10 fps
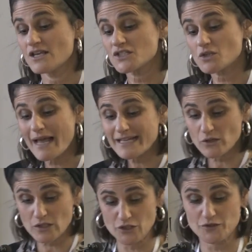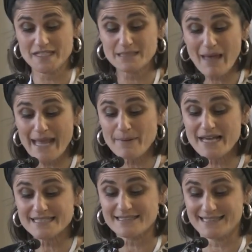So I conclude, this paper
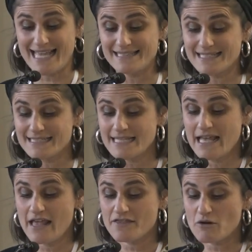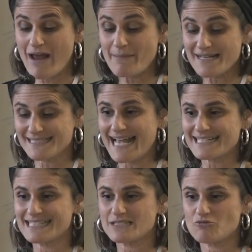has contended that Rabbi
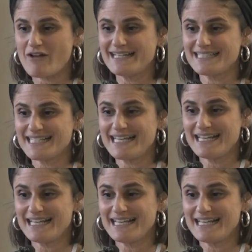Sacks's great